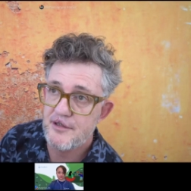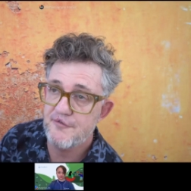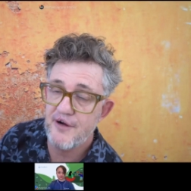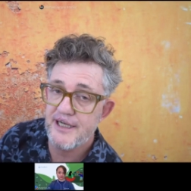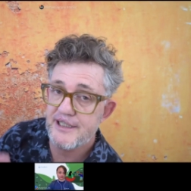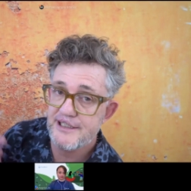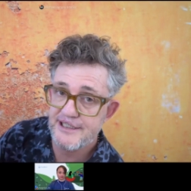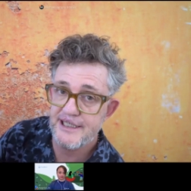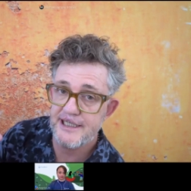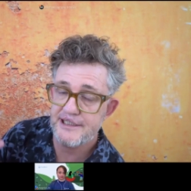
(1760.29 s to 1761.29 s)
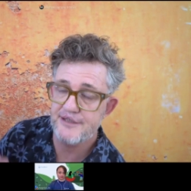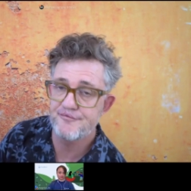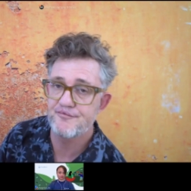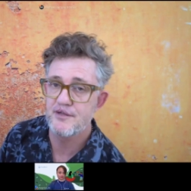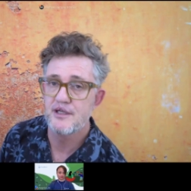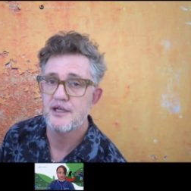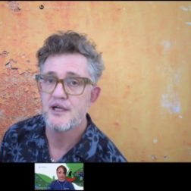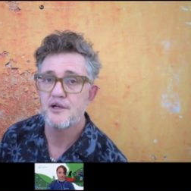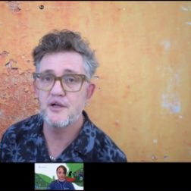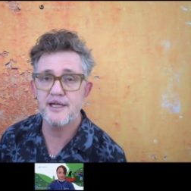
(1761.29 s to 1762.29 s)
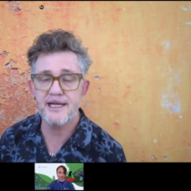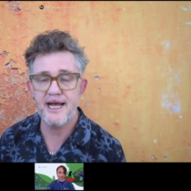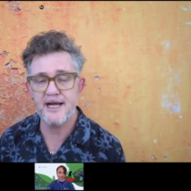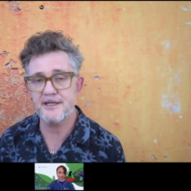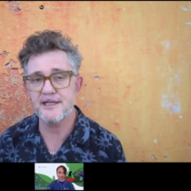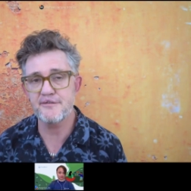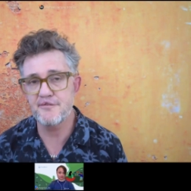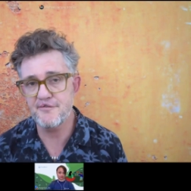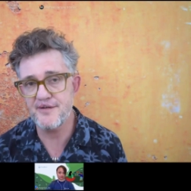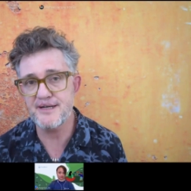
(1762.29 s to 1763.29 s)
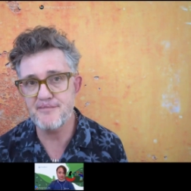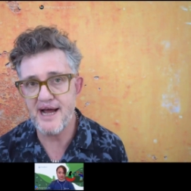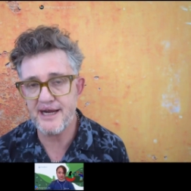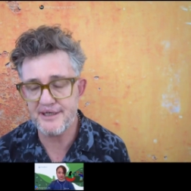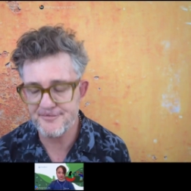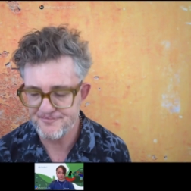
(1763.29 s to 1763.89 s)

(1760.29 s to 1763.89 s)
defining success, learning how to give feedback.